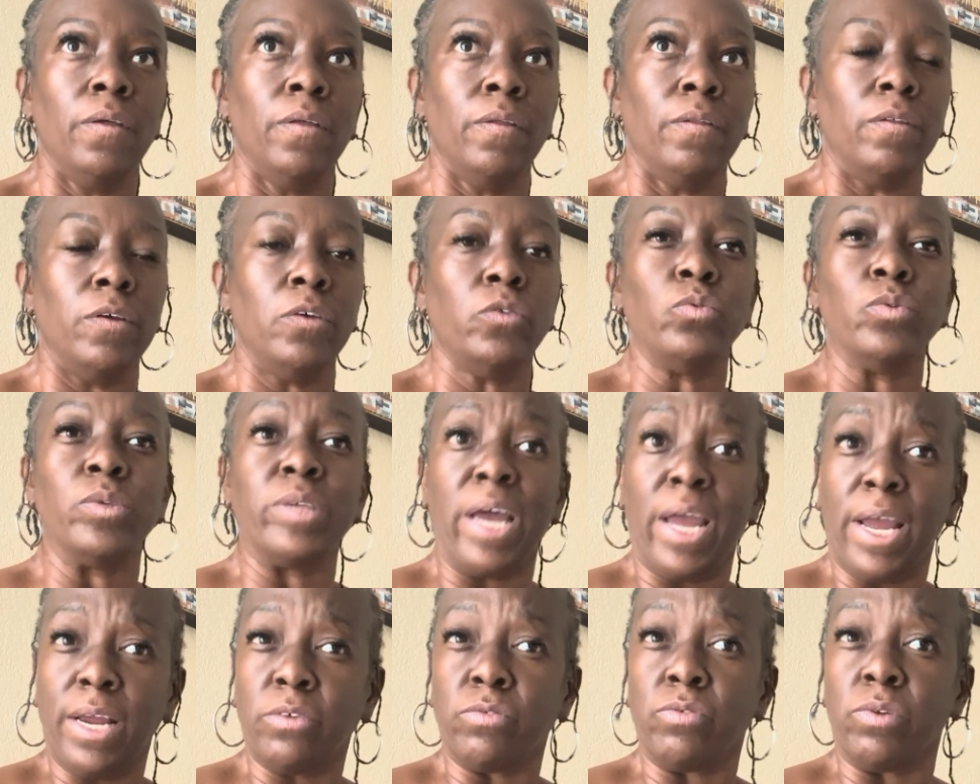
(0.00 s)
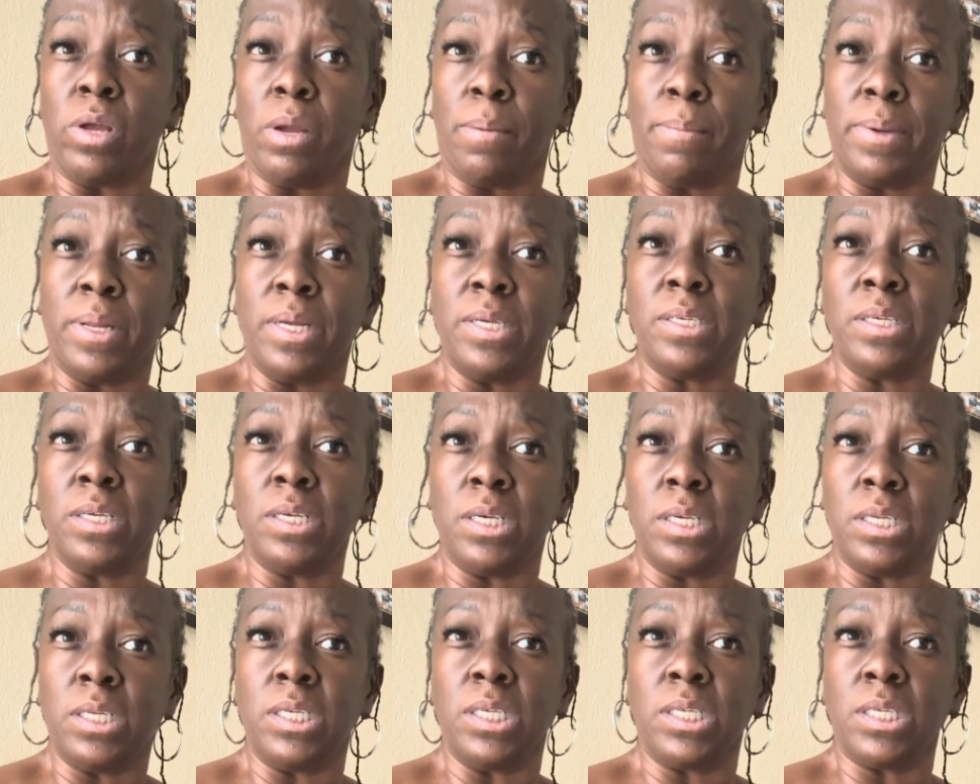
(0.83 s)
this was actually a blessing
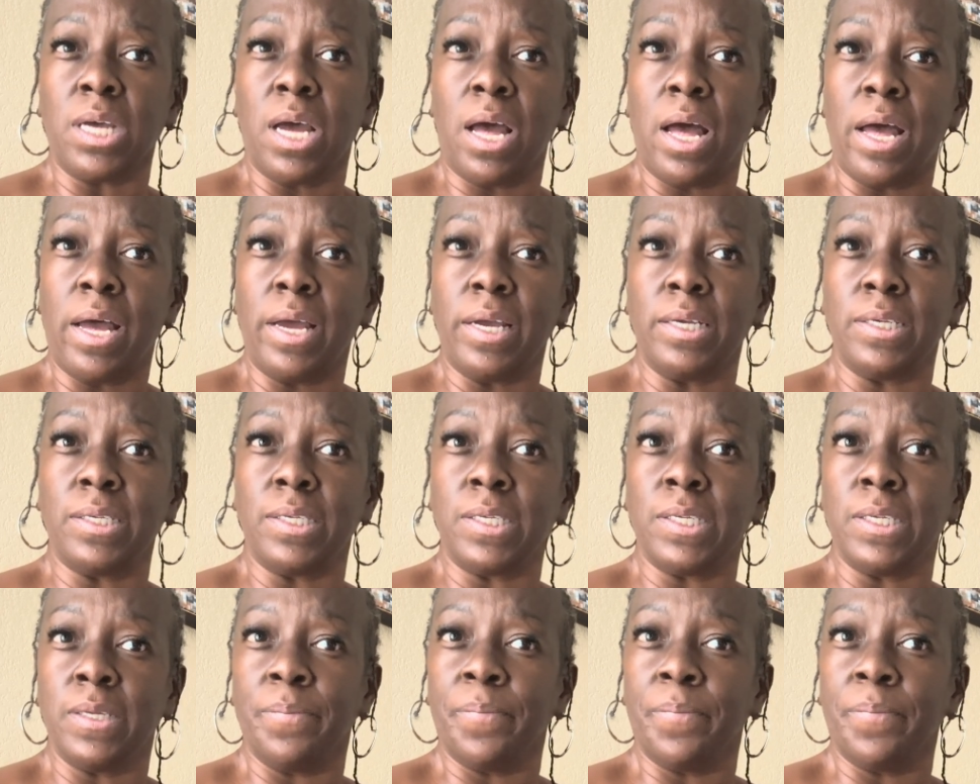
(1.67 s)
in disguise.